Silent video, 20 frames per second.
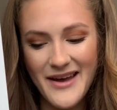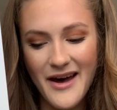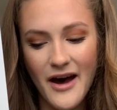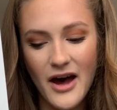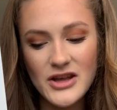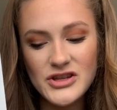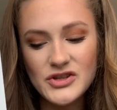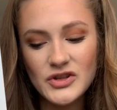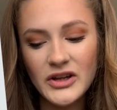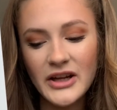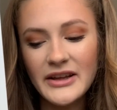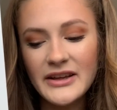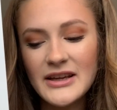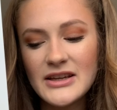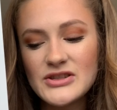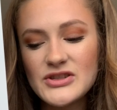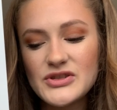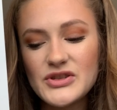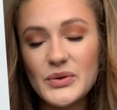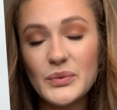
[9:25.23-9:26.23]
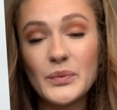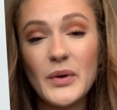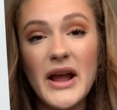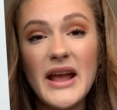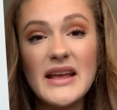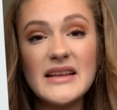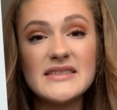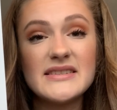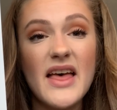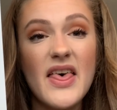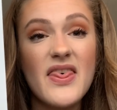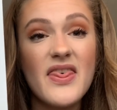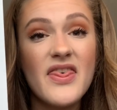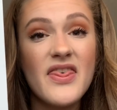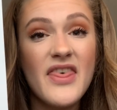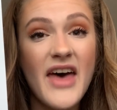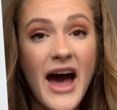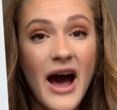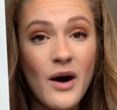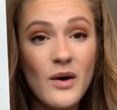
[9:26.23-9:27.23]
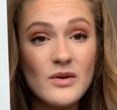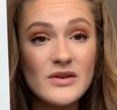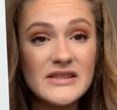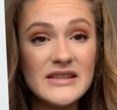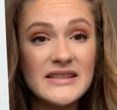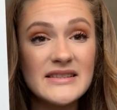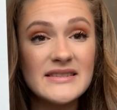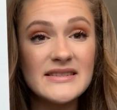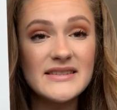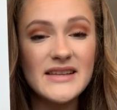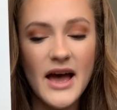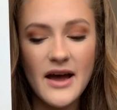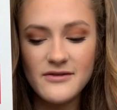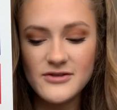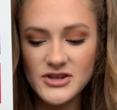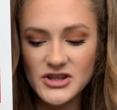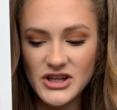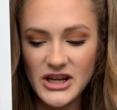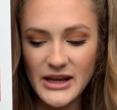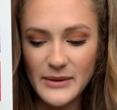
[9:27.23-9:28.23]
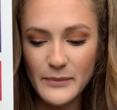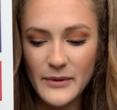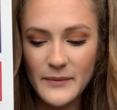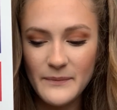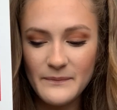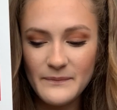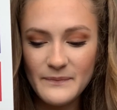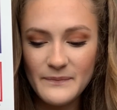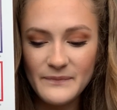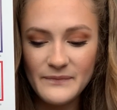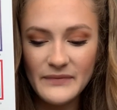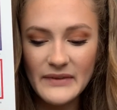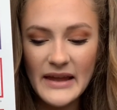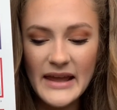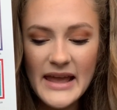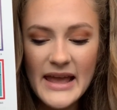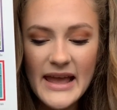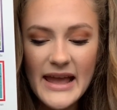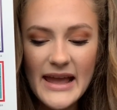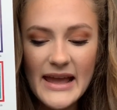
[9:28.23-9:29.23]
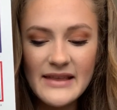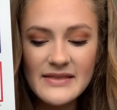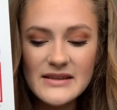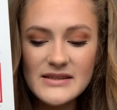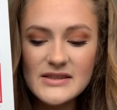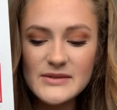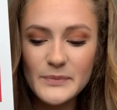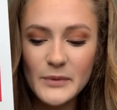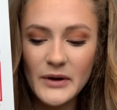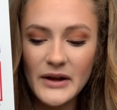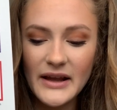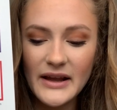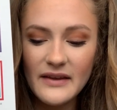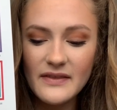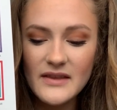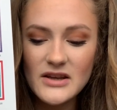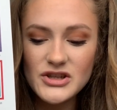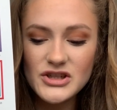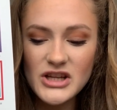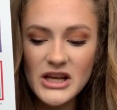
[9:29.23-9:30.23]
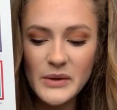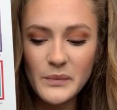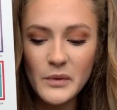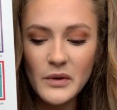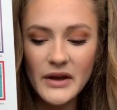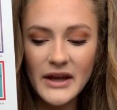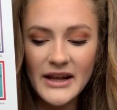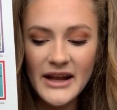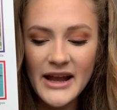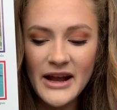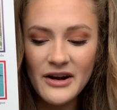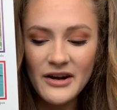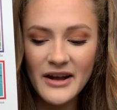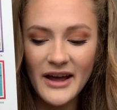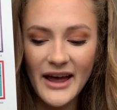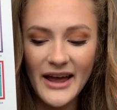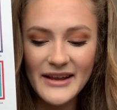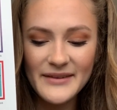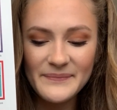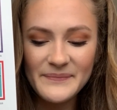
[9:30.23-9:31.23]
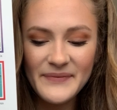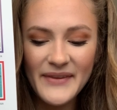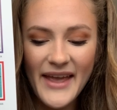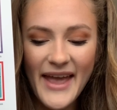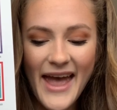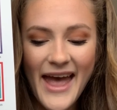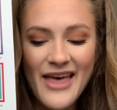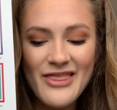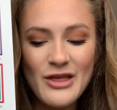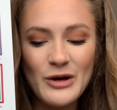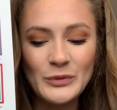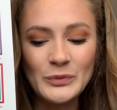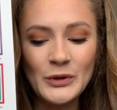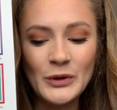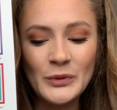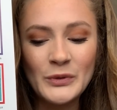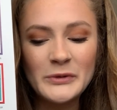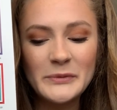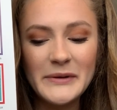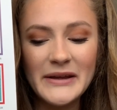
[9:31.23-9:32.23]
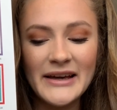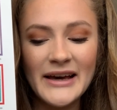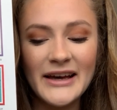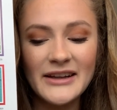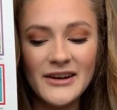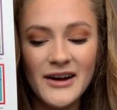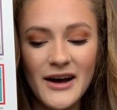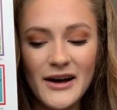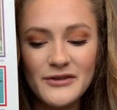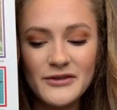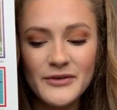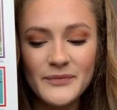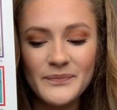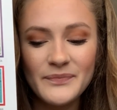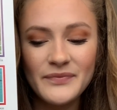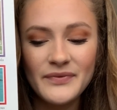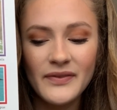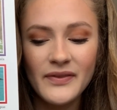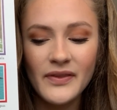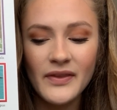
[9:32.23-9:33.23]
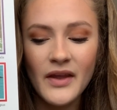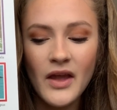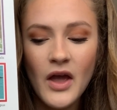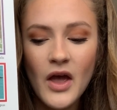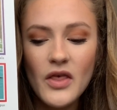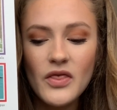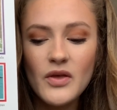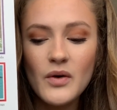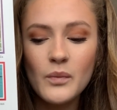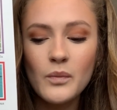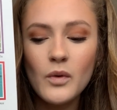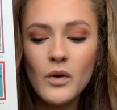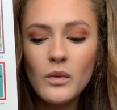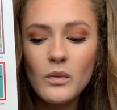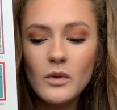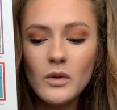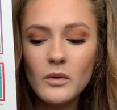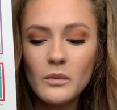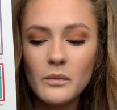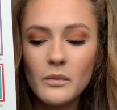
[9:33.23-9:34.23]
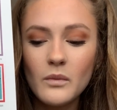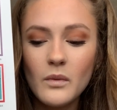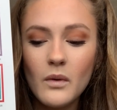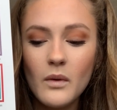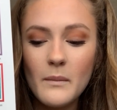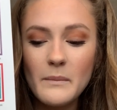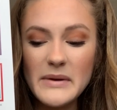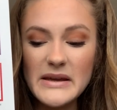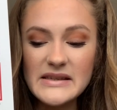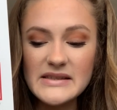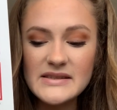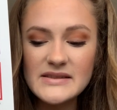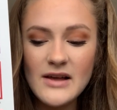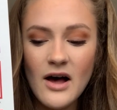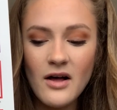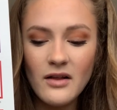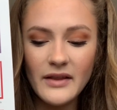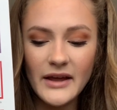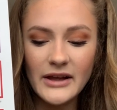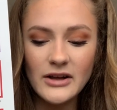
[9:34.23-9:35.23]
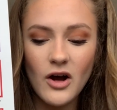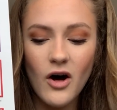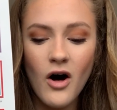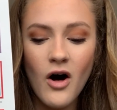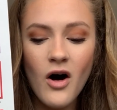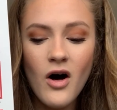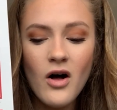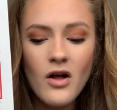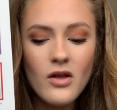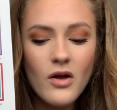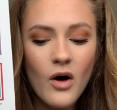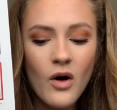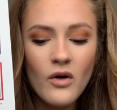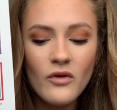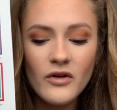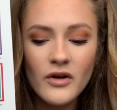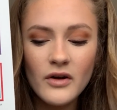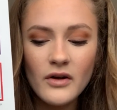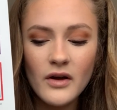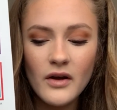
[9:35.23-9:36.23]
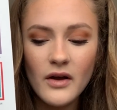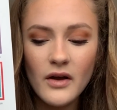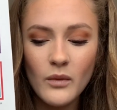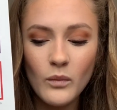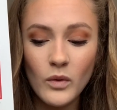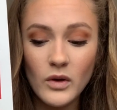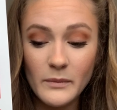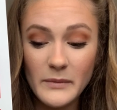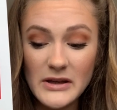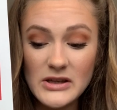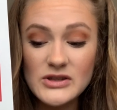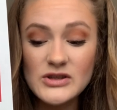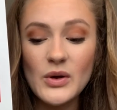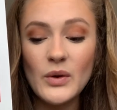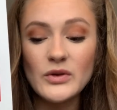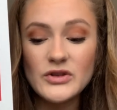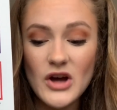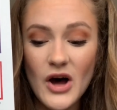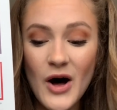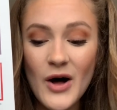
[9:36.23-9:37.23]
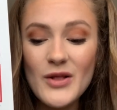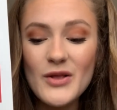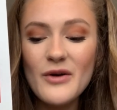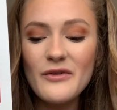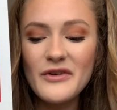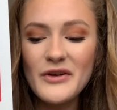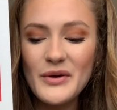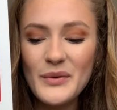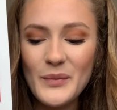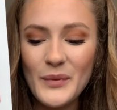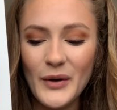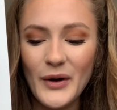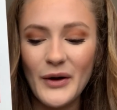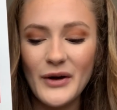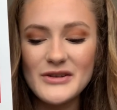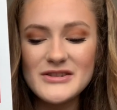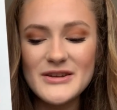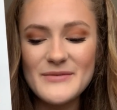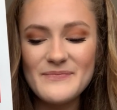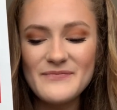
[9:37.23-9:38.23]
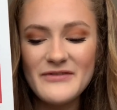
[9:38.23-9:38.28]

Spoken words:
Australians raise thousands of sheep. In the spring, the sheep will get a haircut and the wool will be cut off. The wool will be sold all over the world.